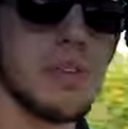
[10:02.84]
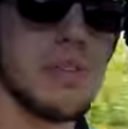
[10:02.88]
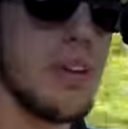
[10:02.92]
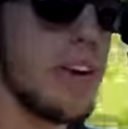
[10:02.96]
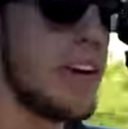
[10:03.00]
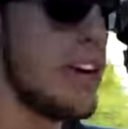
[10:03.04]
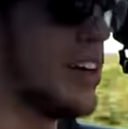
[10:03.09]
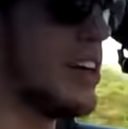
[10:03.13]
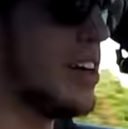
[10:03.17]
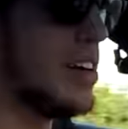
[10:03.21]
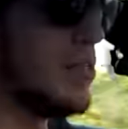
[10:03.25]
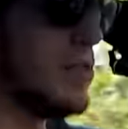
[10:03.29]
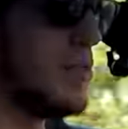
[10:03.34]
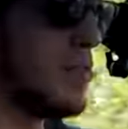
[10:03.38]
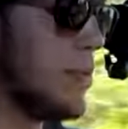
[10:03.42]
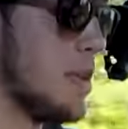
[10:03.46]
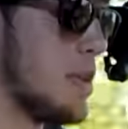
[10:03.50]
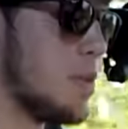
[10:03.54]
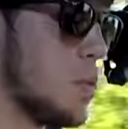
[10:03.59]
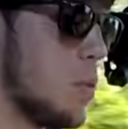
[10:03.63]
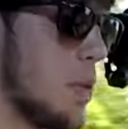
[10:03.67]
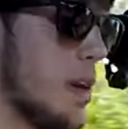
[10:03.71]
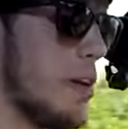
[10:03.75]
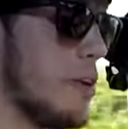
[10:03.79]
very,
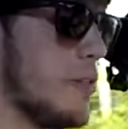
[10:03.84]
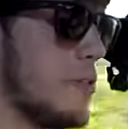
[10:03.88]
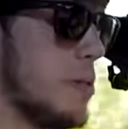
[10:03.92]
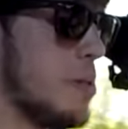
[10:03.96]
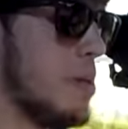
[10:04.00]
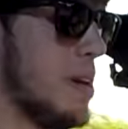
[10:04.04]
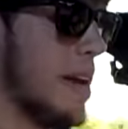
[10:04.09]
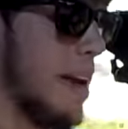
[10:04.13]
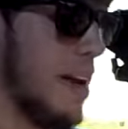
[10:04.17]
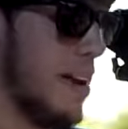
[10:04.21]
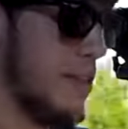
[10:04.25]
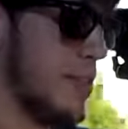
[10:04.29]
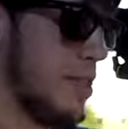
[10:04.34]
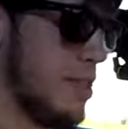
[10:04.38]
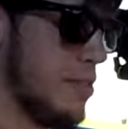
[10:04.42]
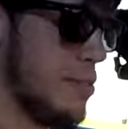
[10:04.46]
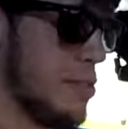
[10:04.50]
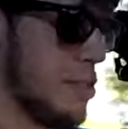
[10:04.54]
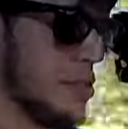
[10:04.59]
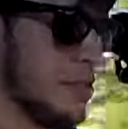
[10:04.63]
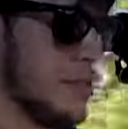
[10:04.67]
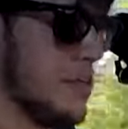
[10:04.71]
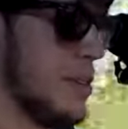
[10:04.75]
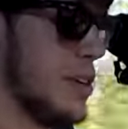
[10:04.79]
it's weird for me having
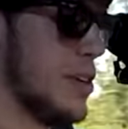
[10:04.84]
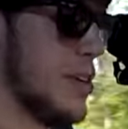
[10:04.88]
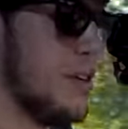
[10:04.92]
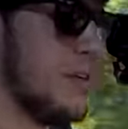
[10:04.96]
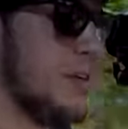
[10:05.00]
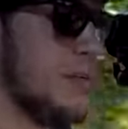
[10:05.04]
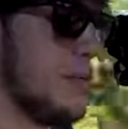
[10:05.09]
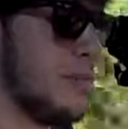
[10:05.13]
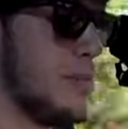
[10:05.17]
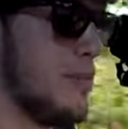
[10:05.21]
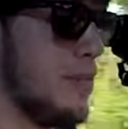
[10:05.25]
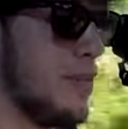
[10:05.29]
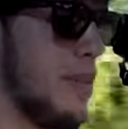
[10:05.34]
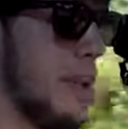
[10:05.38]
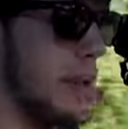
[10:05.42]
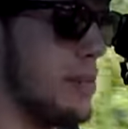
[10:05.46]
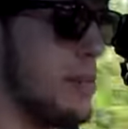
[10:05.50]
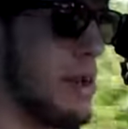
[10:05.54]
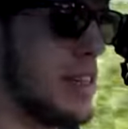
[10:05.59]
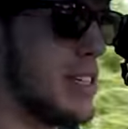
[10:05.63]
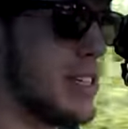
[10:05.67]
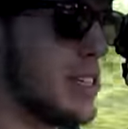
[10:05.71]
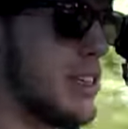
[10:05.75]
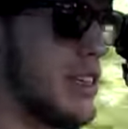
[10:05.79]
just, you know, uh,
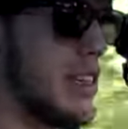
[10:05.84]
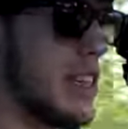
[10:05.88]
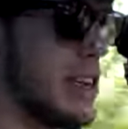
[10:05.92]
basically a